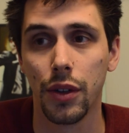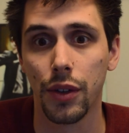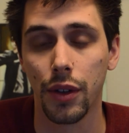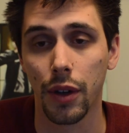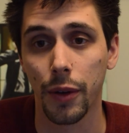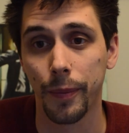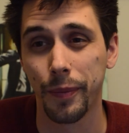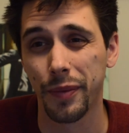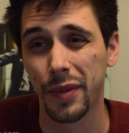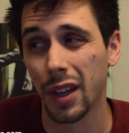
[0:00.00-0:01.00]
So,
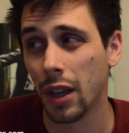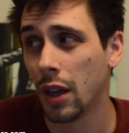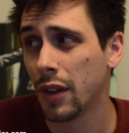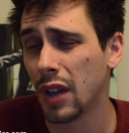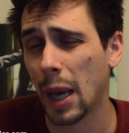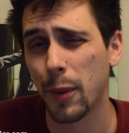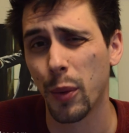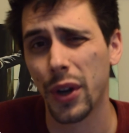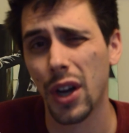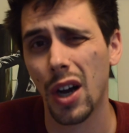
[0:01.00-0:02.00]
timer
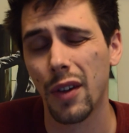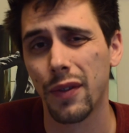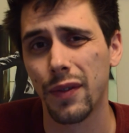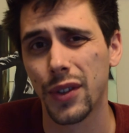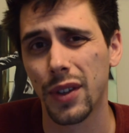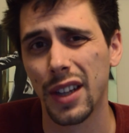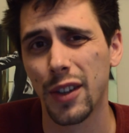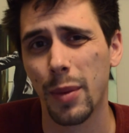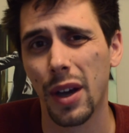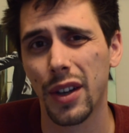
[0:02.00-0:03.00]
went off, so
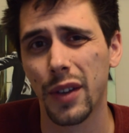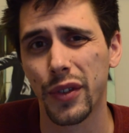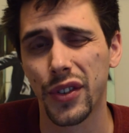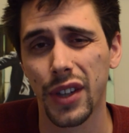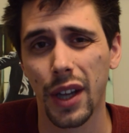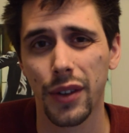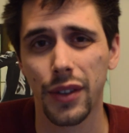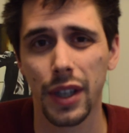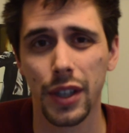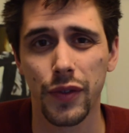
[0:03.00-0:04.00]
that's about it for
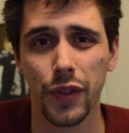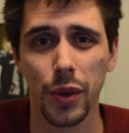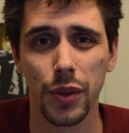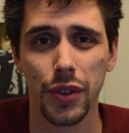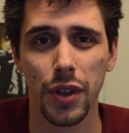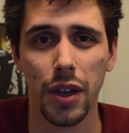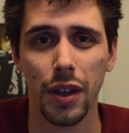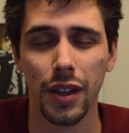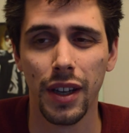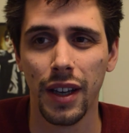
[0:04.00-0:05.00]
Soundstage, folks.
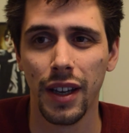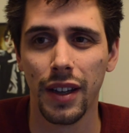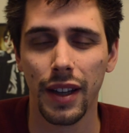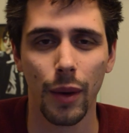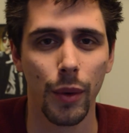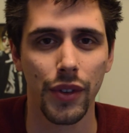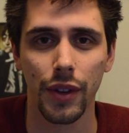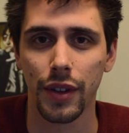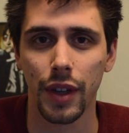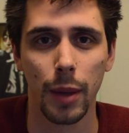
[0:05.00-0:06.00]
That
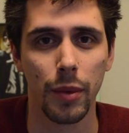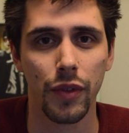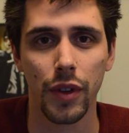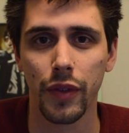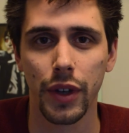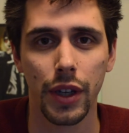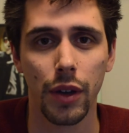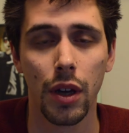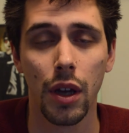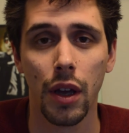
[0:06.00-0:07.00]
wasn't the timer for the video.
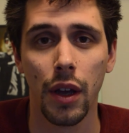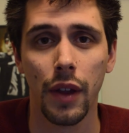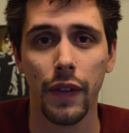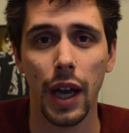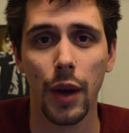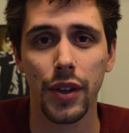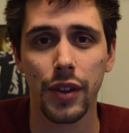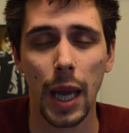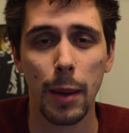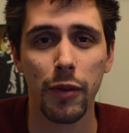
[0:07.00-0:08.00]
That was a
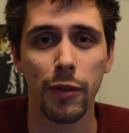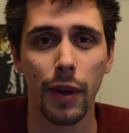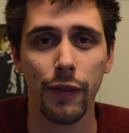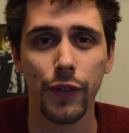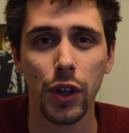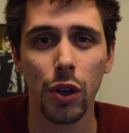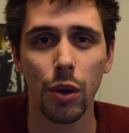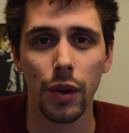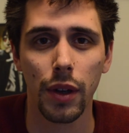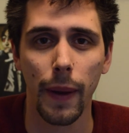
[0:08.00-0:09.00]
timer for my
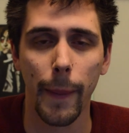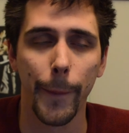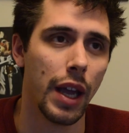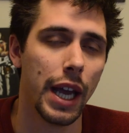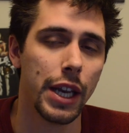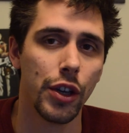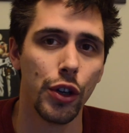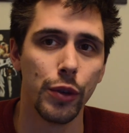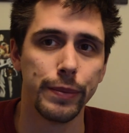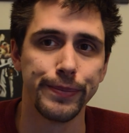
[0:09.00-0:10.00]
food.
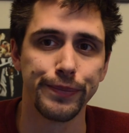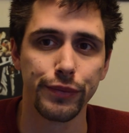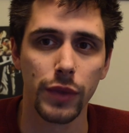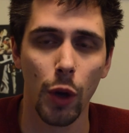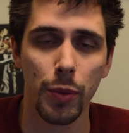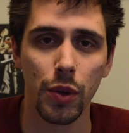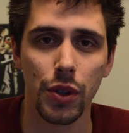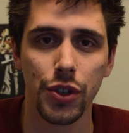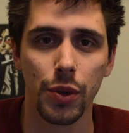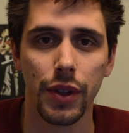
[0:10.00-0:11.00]
Anywho, hope you
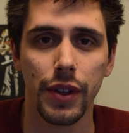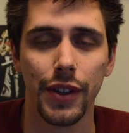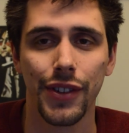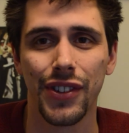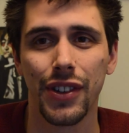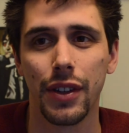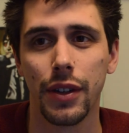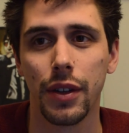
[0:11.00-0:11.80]
enjoyed this